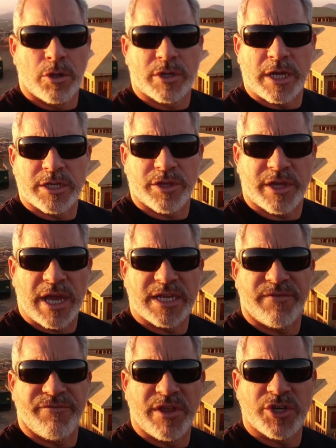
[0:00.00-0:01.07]
Okay, so the
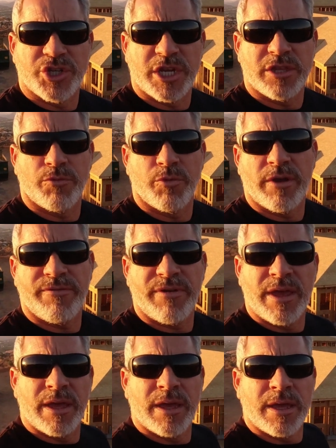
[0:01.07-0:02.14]
guys have finished sheeting the roof.
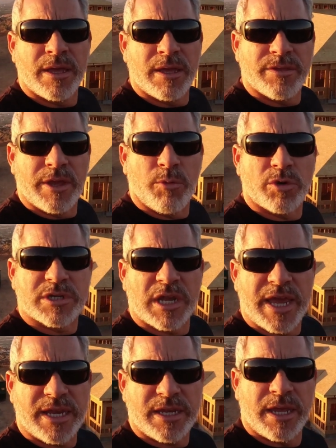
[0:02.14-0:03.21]
They worked
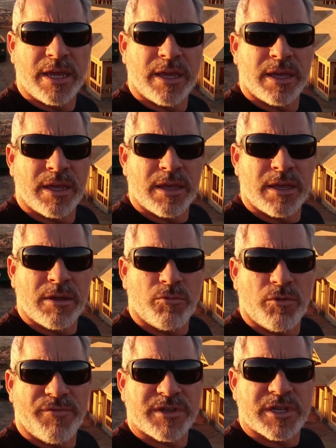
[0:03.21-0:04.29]
late.
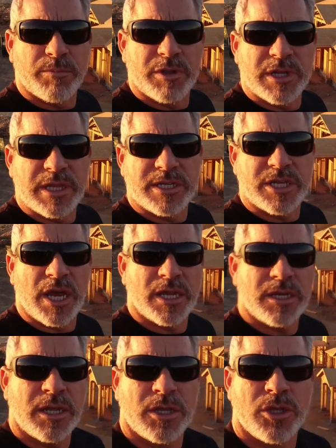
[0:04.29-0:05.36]
Roof is completely
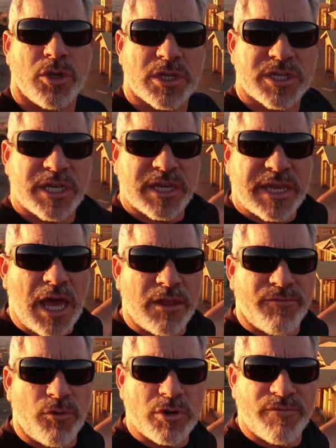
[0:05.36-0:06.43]
done. You can see the
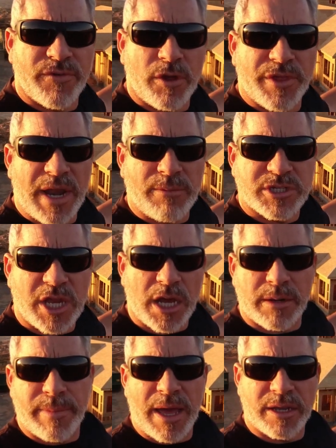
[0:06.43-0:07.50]
California fill that I was
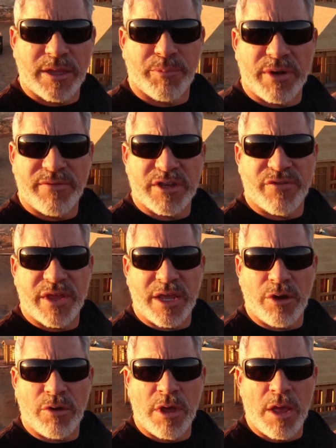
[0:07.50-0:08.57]
talking about in the previous
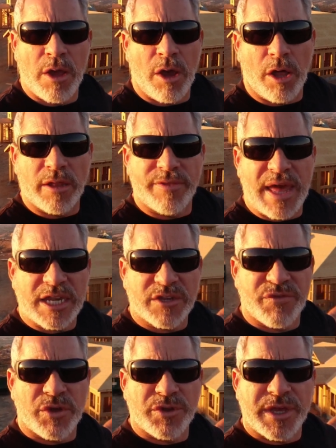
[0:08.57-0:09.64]
video. All of that
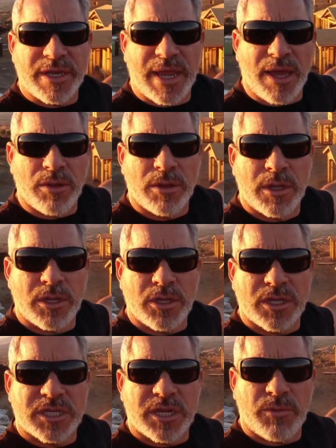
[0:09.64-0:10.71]
is filled in now.
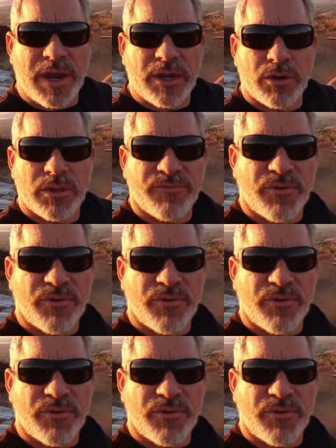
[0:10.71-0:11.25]
You can see it right here in the